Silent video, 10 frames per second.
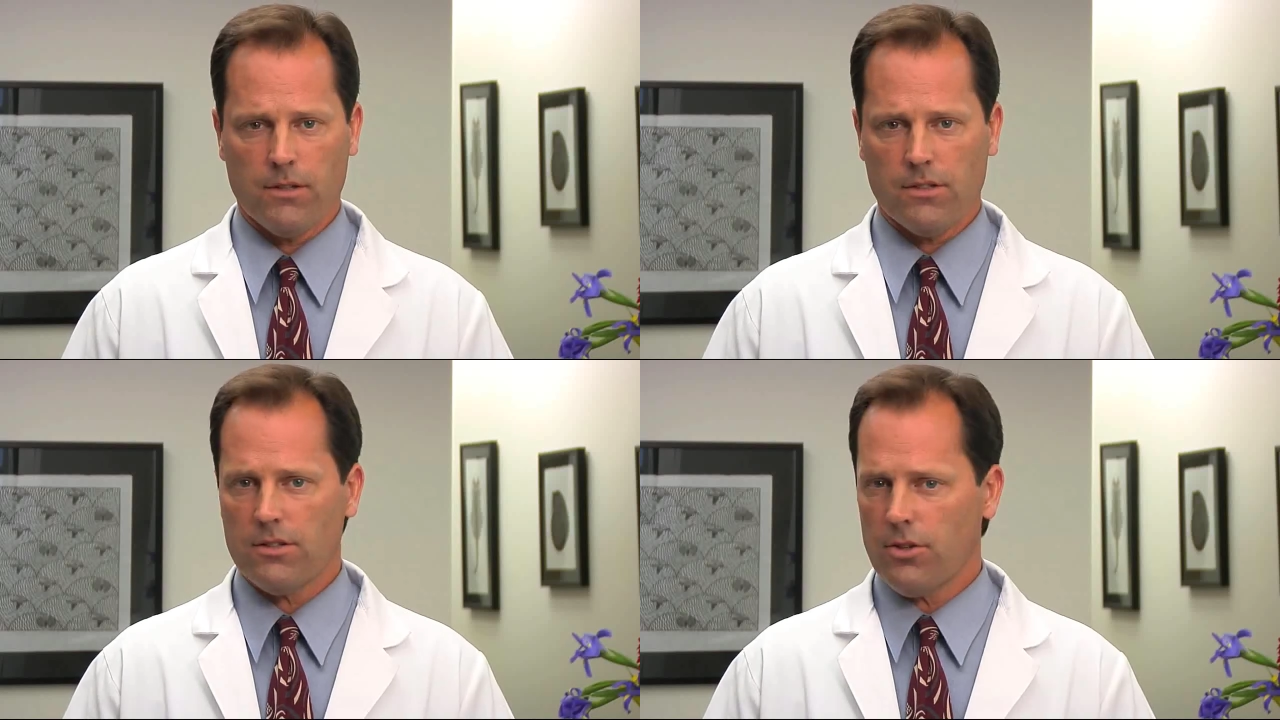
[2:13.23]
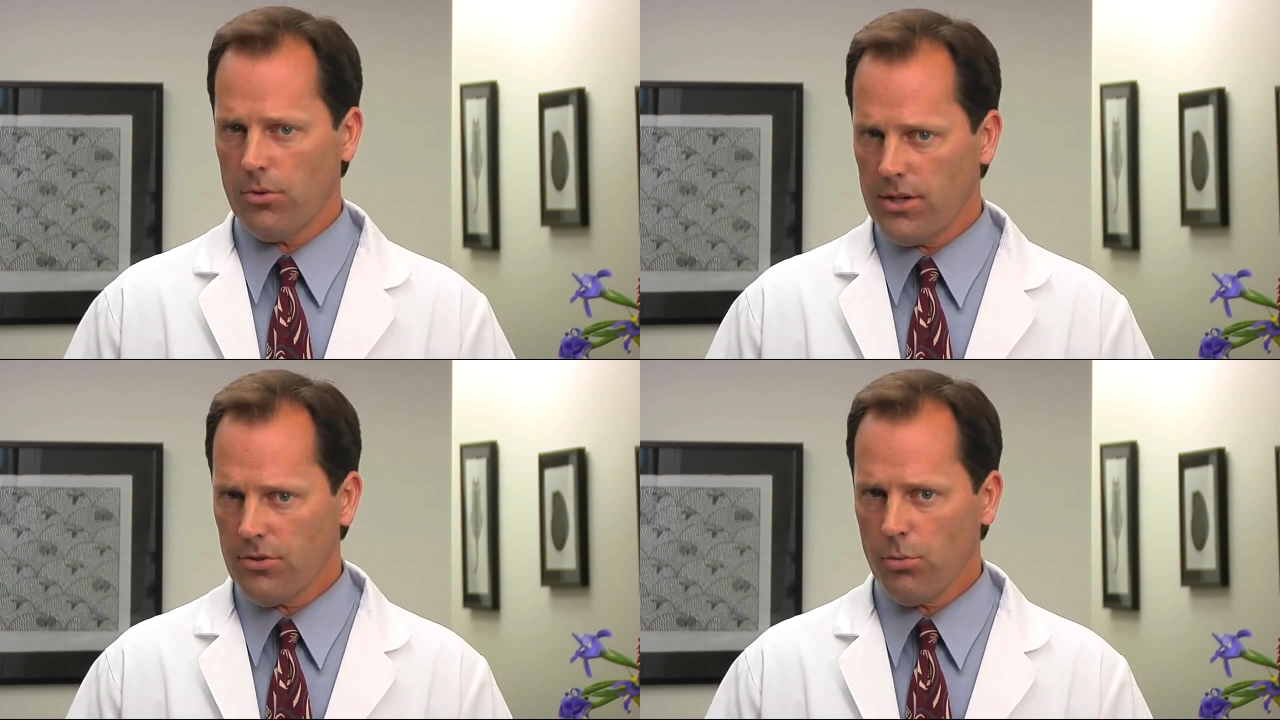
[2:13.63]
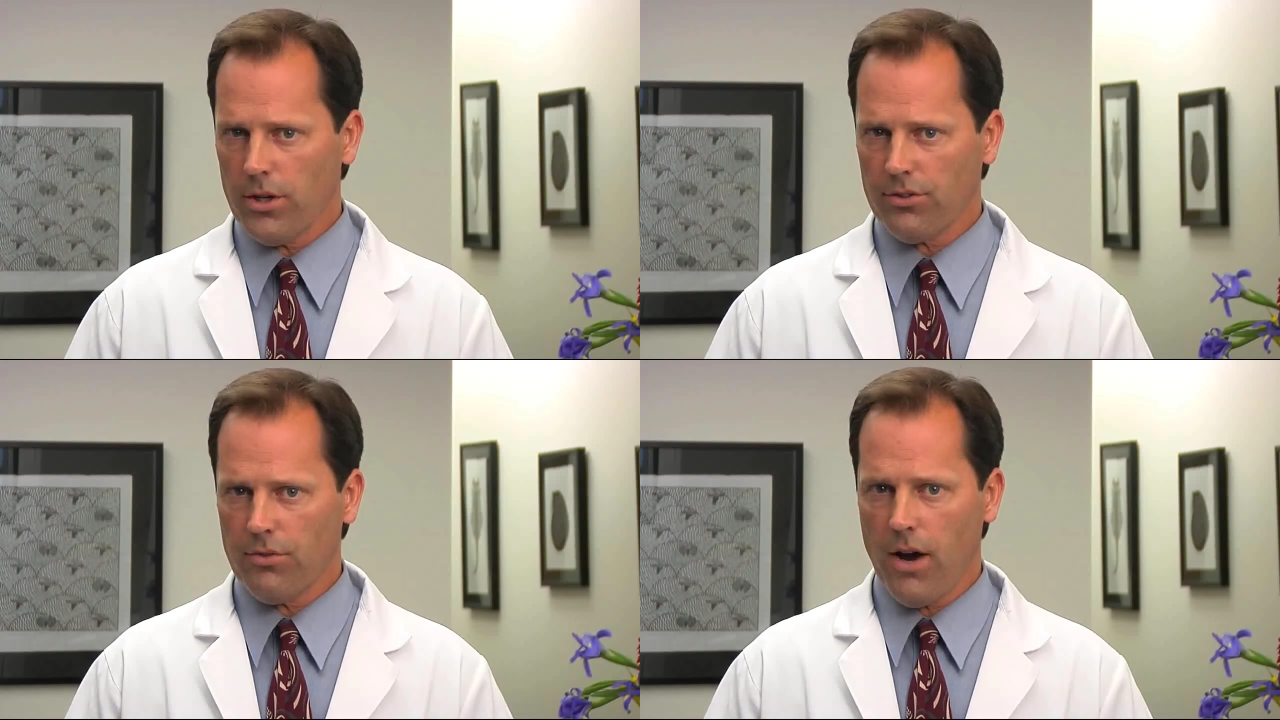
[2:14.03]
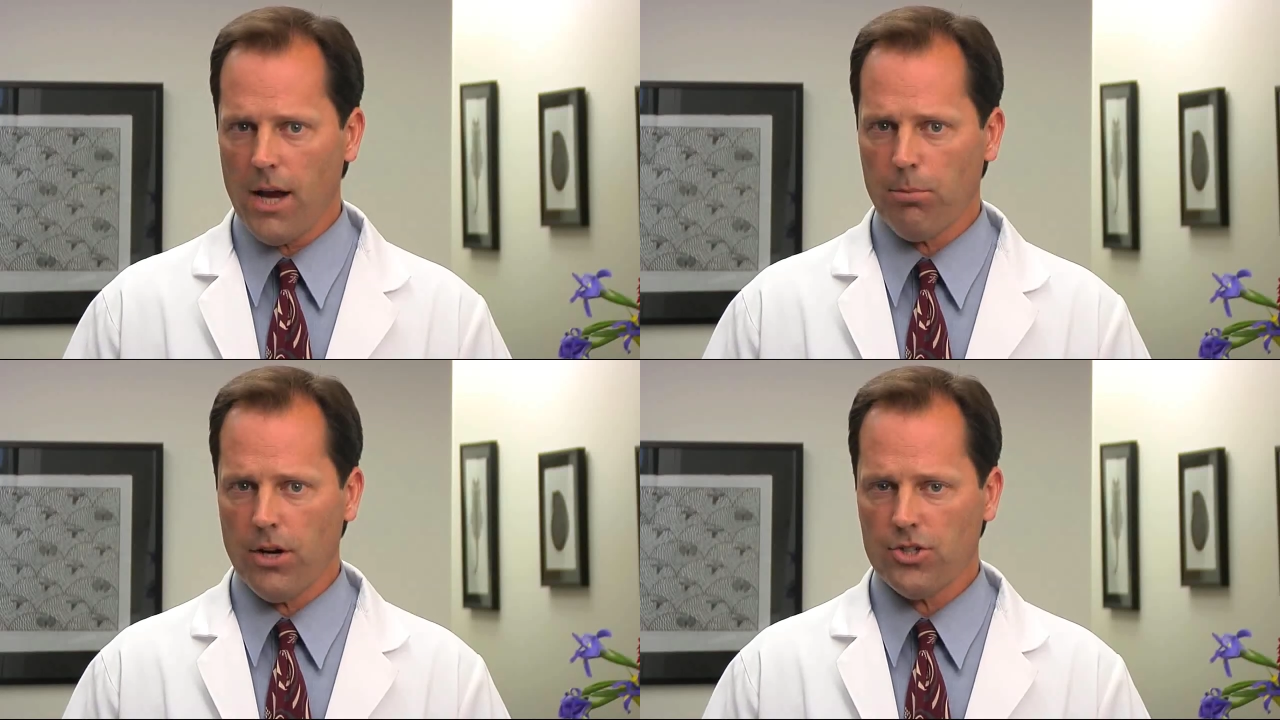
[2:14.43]
since there is a risk of
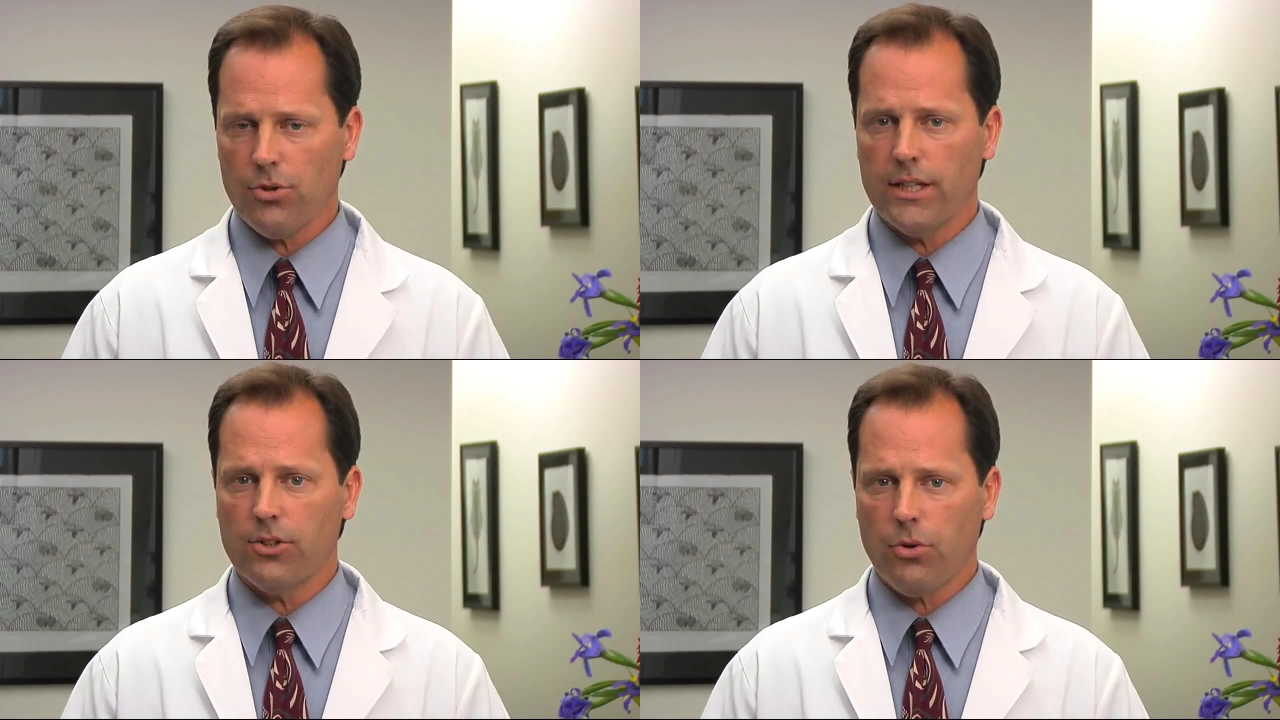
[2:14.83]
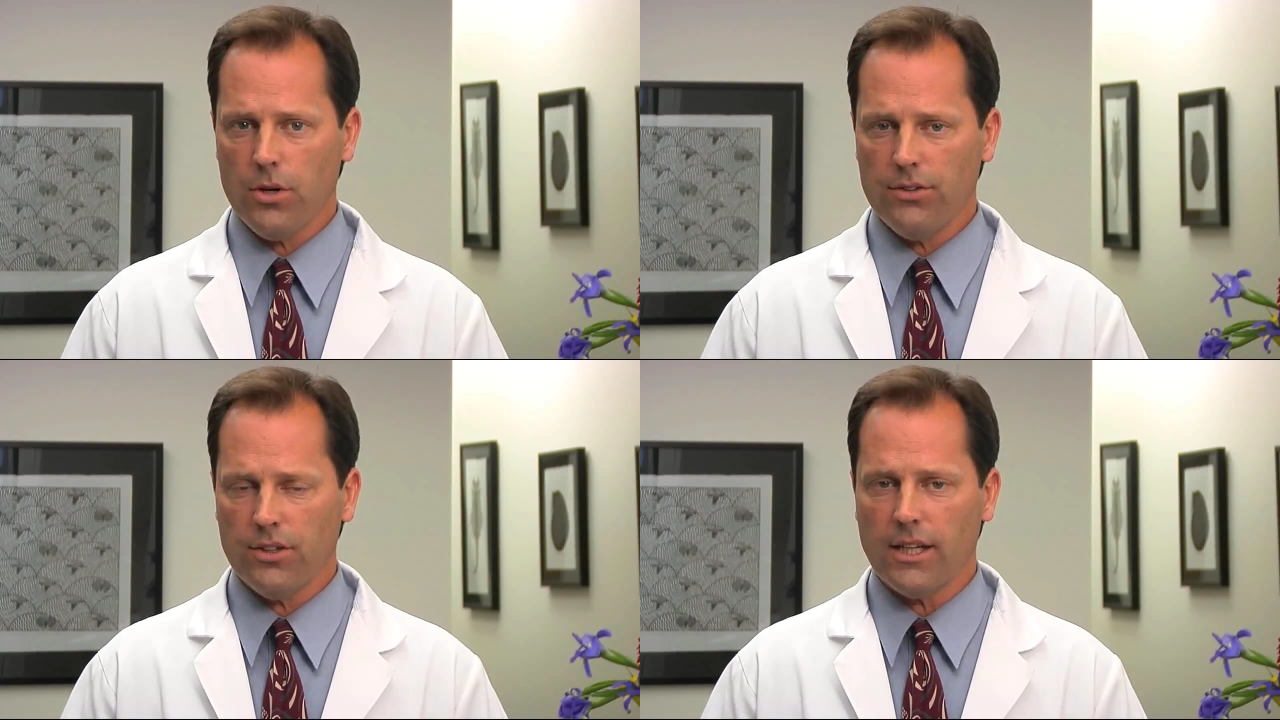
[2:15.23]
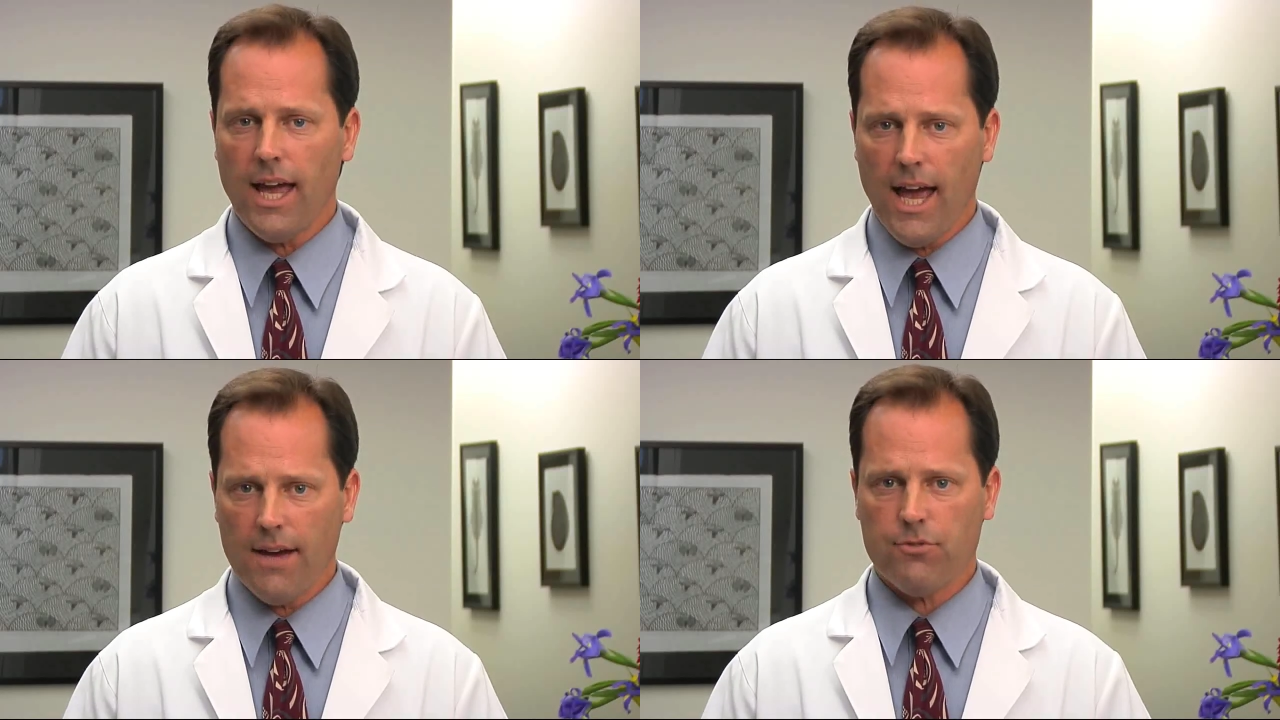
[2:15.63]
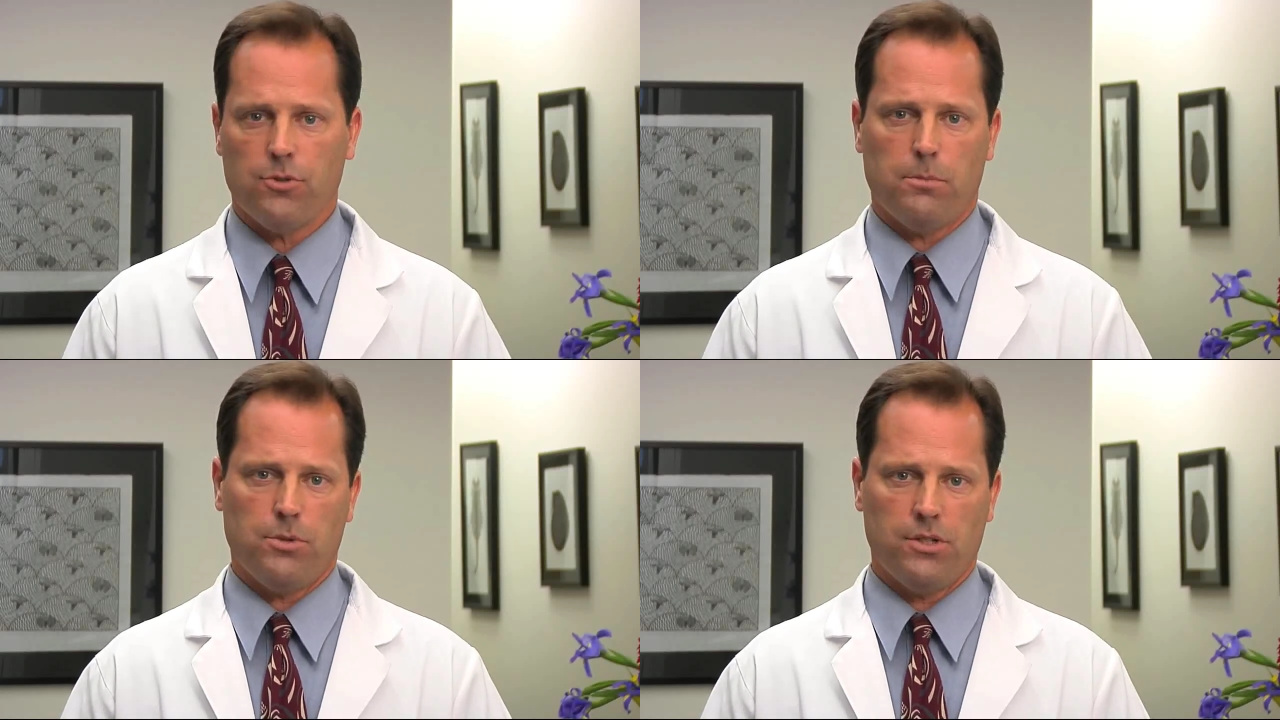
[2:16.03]
eye pressure increasing
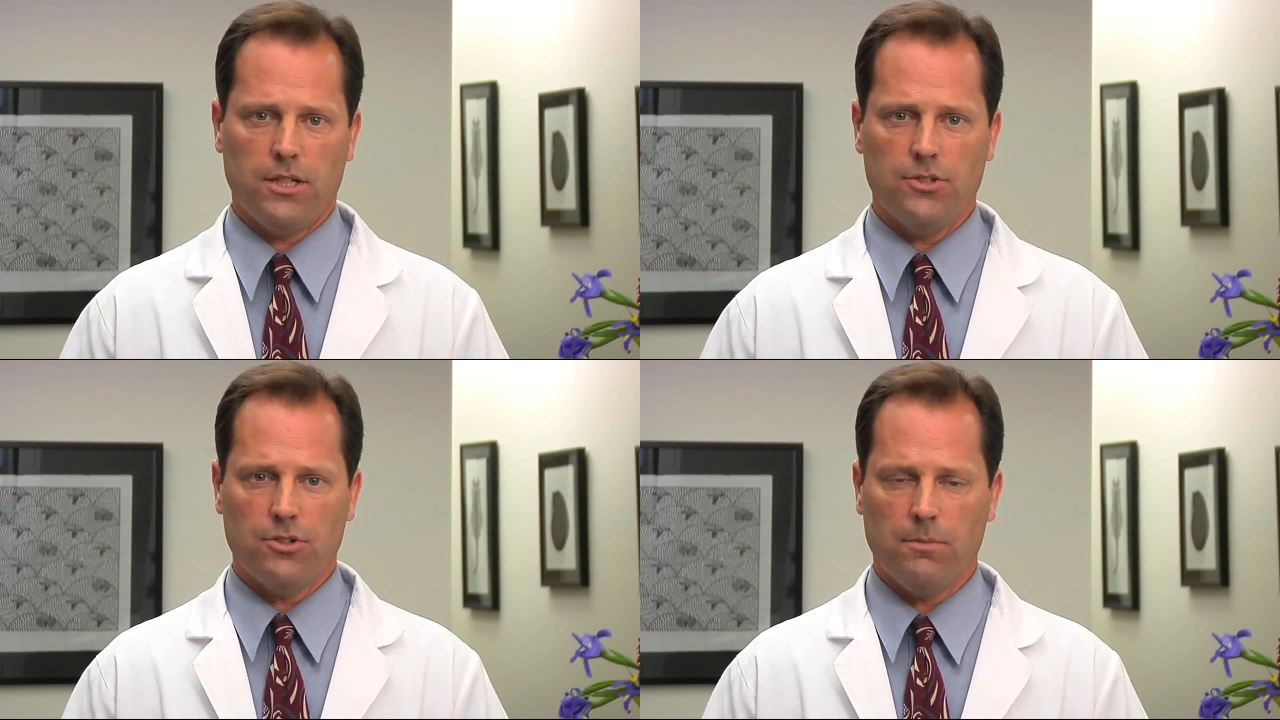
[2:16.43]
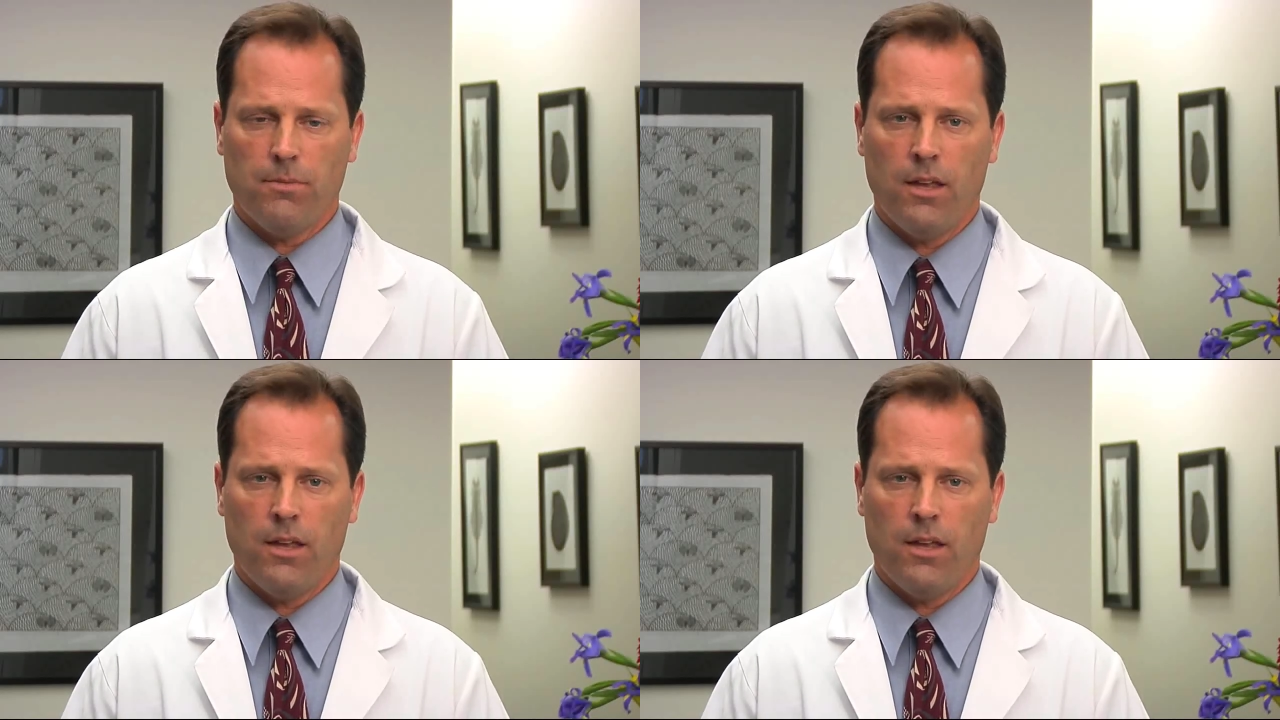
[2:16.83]
after the procedure.